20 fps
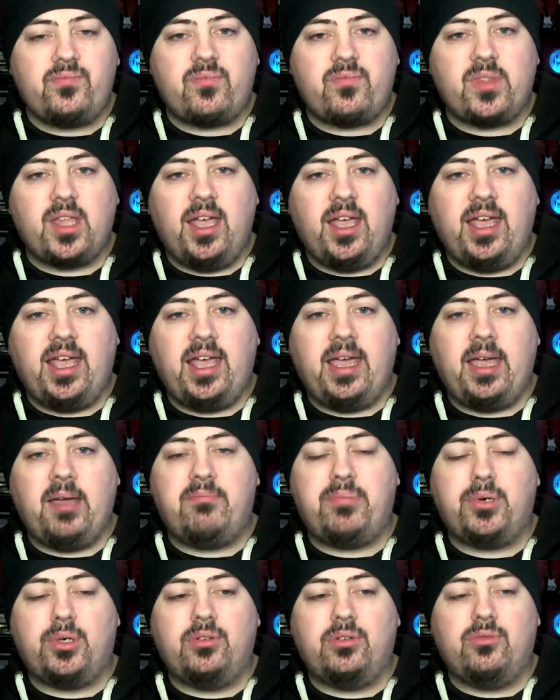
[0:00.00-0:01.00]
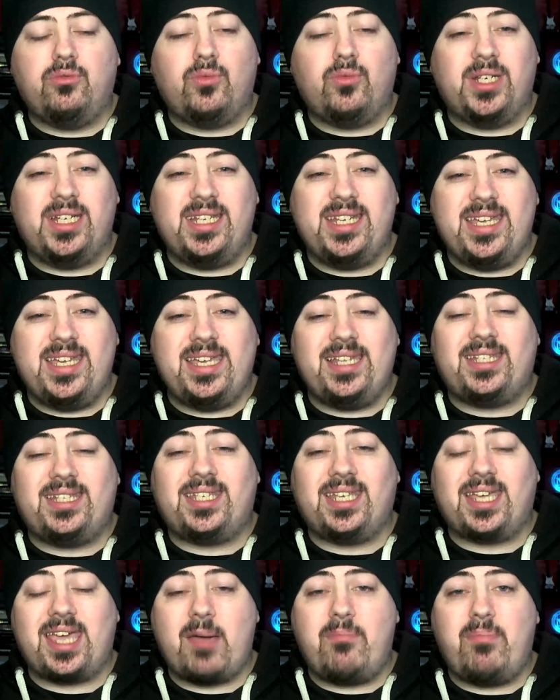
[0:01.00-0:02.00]
but we need to
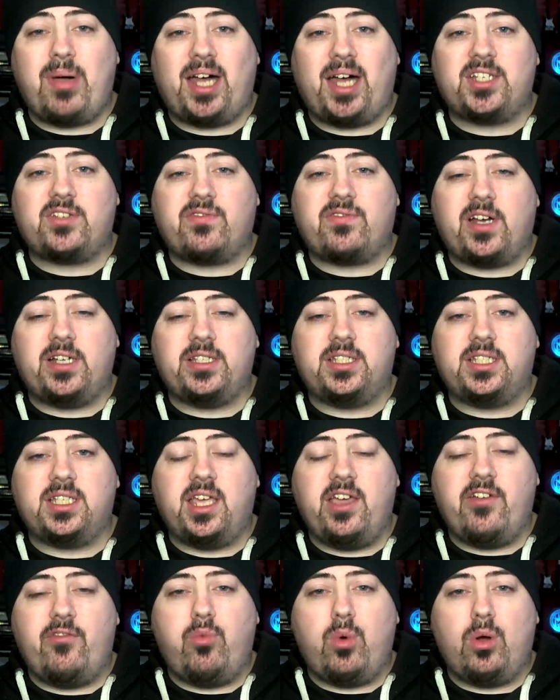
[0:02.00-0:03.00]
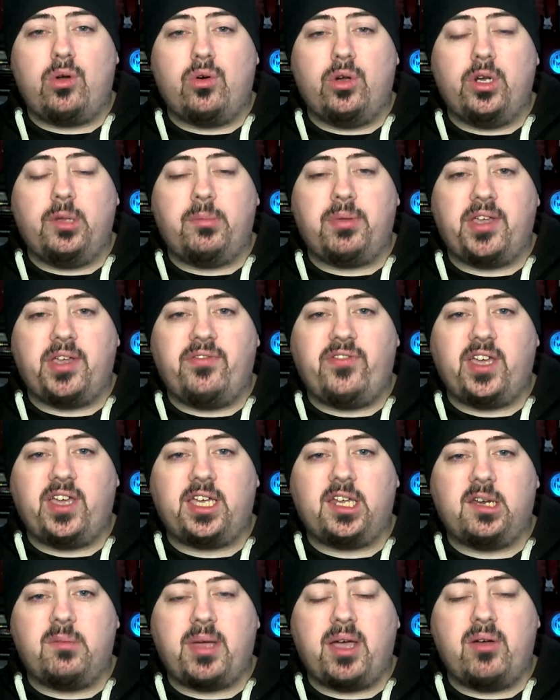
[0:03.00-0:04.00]
get past France if we're going to be
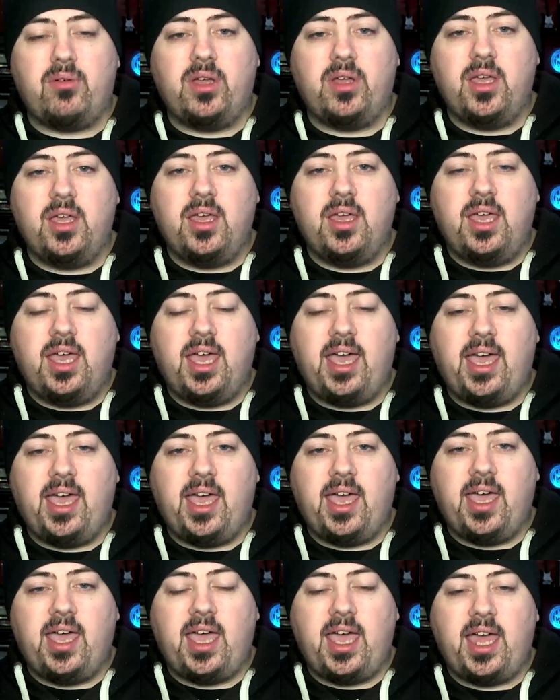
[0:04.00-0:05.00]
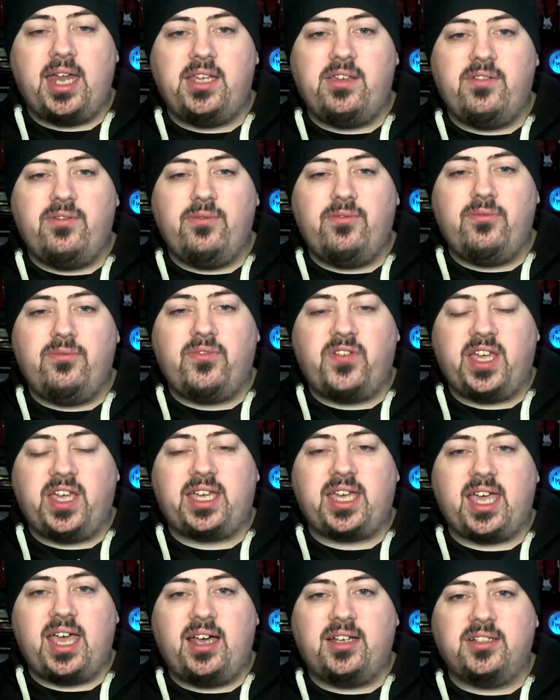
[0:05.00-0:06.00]
thinking about anything
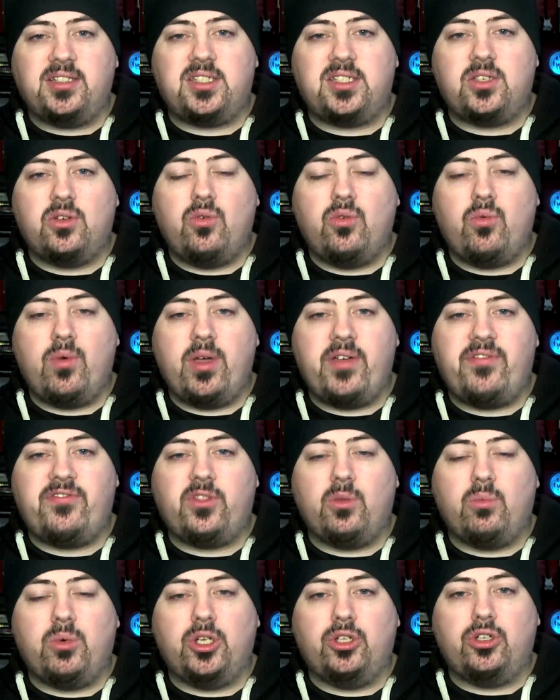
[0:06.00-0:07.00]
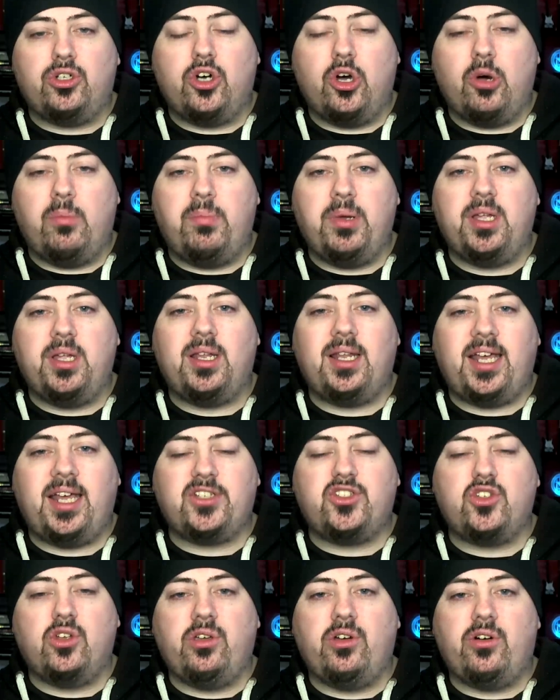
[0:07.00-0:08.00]
else with the World Cup. Let us
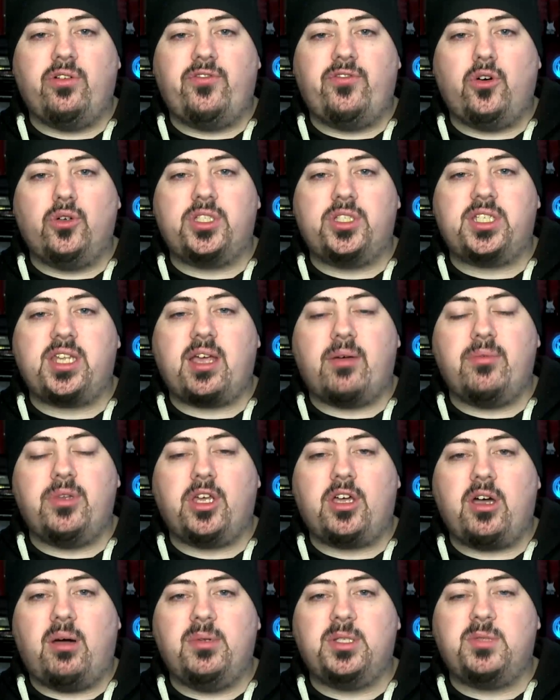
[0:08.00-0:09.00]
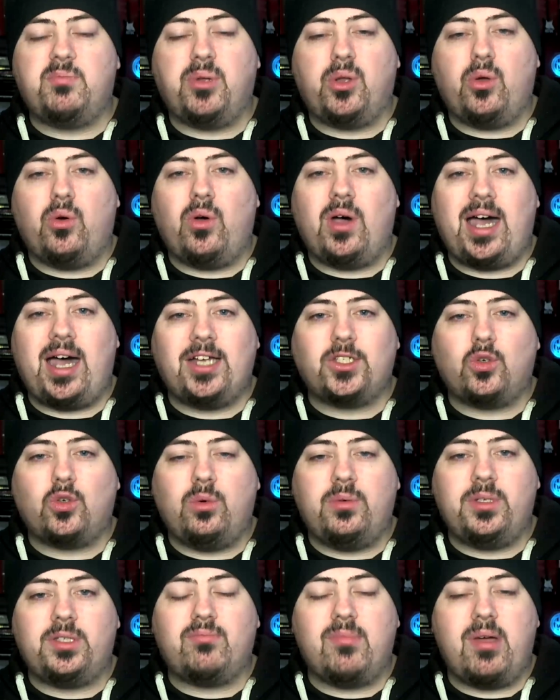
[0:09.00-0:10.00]
know your thoughts down in the comments below. As
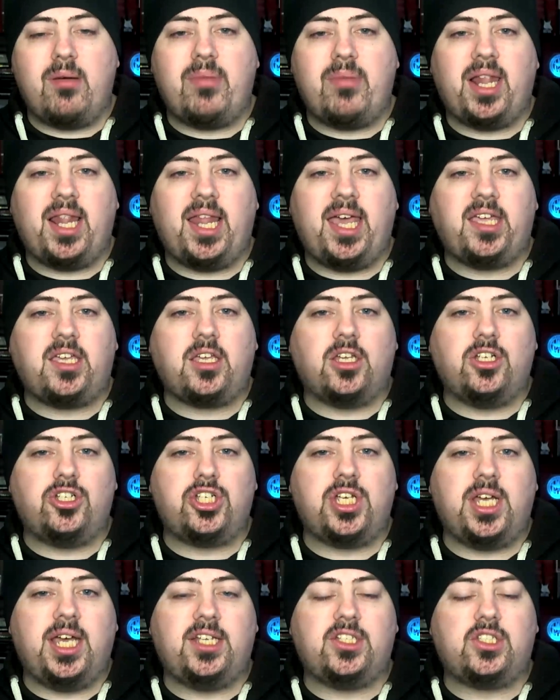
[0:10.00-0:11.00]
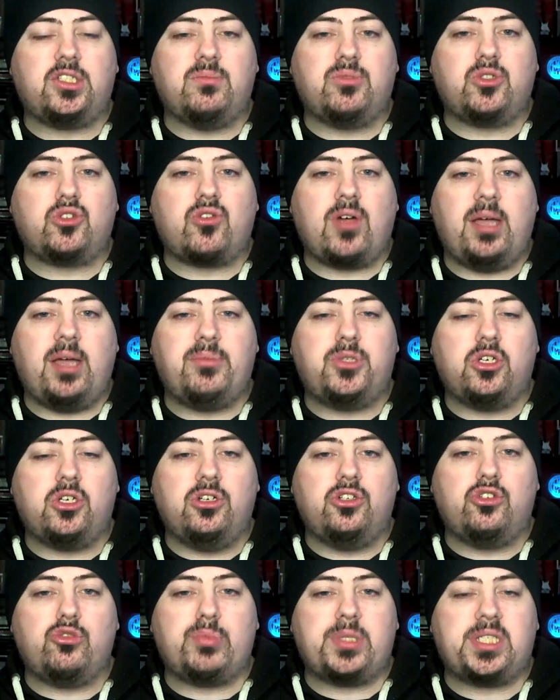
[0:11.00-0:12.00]
always, remember, like, share, subscribe to
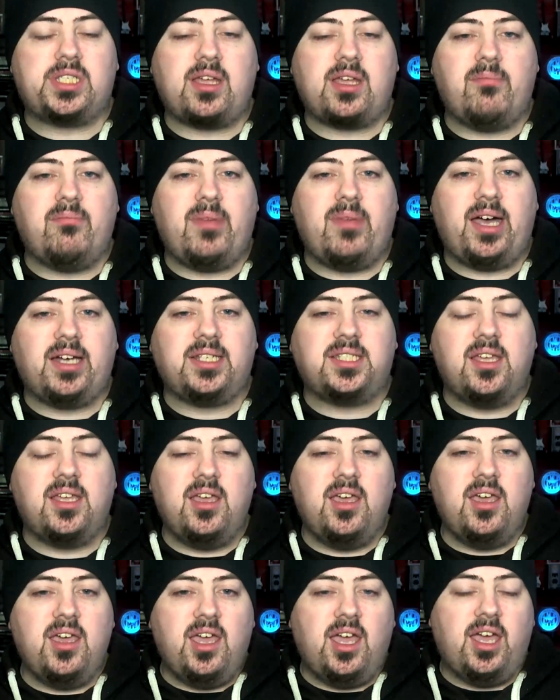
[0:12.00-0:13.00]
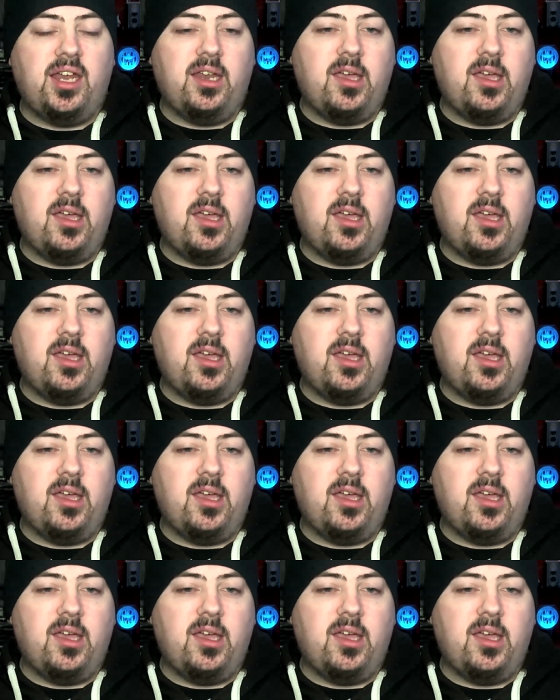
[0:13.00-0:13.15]
100% Mags. And